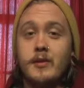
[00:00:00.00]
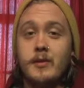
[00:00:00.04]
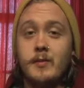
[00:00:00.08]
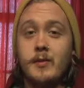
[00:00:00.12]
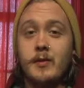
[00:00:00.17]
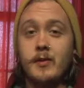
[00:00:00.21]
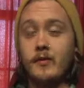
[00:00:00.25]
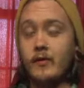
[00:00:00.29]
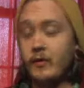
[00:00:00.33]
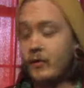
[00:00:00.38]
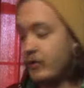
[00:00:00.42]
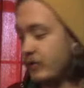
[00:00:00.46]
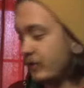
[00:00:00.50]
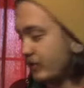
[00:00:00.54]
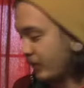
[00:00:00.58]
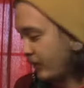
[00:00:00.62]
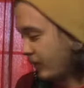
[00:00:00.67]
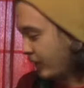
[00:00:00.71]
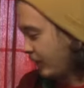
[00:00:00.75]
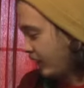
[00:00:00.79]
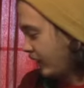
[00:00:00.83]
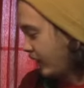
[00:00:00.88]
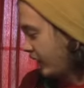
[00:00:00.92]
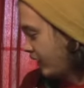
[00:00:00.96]
to Beer of Reviews.
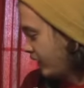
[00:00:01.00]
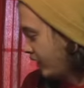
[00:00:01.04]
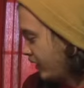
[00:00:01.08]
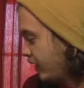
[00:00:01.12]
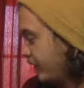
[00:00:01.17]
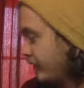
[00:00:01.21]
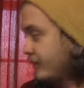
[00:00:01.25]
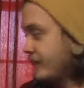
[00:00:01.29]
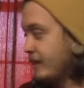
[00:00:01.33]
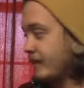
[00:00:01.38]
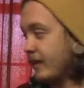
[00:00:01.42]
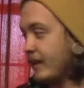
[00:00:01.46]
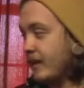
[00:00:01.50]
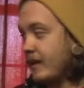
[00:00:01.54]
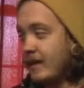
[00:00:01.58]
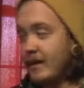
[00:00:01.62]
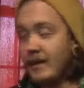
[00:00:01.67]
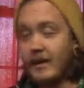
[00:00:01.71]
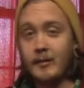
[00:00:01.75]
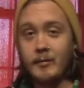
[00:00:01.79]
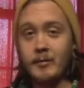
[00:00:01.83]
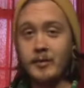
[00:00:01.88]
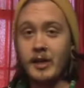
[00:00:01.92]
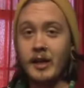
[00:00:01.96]
Today
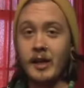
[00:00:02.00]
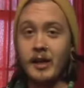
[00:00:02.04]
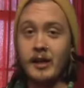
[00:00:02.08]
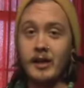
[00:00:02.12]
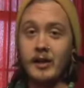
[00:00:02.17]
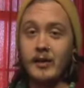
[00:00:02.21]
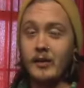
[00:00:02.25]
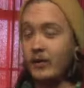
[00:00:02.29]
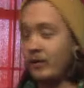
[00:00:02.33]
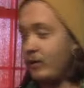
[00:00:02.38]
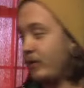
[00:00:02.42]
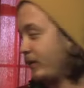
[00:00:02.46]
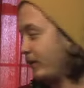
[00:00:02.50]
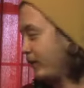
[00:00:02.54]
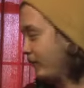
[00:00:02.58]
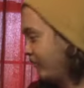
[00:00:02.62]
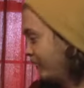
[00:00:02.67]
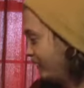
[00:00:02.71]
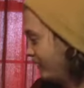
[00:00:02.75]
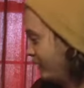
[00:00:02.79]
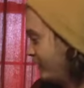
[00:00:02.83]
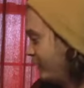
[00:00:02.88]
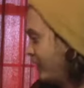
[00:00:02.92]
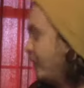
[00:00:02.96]
I'm gonna take another look.
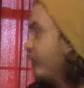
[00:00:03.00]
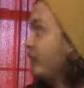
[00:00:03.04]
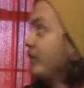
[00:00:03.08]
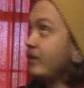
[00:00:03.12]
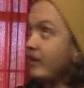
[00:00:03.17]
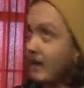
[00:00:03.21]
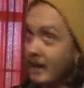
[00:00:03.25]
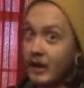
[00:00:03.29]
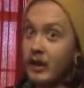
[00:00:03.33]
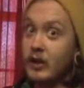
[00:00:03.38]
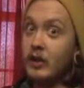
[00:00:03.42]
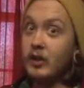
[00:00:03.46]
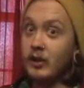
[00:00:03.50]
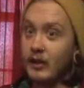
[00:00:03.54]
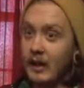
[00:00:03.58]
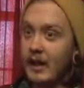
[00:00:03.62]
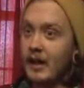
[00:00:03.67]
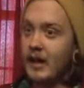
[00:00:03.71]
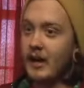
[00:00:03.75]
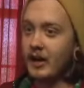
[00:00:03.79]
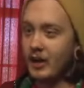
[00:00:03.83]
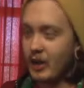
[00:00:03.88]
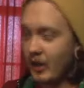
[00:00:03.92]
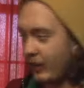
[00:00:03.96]
I'm gonna take a look
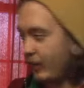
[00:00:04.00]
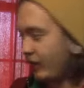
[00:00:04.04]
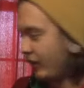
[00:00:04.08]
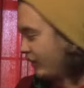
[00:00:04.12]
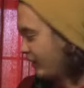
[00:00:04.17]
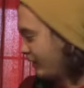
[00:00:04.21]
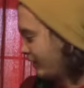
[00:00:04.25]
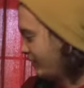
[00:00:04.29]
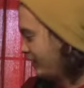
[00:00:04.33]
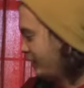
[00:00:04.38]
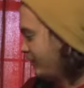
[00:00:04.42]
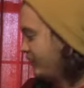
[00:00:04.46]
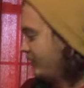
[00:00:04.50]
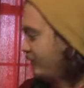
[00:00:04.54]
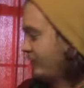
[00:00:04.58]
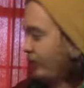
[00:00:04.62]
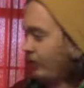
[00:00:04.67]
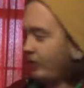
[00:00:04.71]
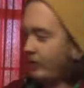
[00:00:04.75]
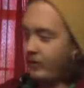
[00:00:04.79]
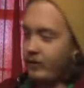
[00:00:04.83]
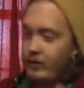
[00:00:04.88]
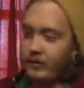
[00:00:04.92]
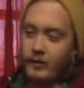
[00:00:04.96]
at another
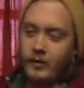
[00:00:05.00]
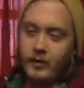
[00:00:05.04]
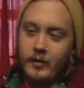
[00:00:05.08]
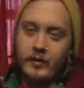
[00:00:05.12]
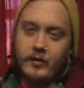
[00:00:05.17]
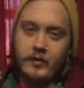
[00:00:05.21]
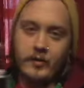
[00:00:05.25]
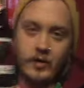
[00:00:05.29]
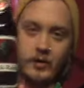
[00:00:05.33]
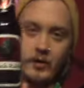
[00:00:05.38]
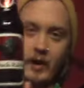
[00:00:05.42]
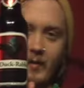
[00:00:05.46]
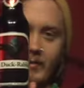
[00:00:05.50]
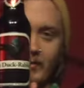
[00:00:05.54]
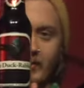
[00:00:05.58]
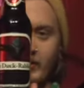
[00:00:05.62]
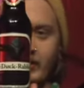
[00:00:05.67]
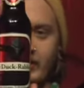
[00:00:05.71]
Duck Rabbit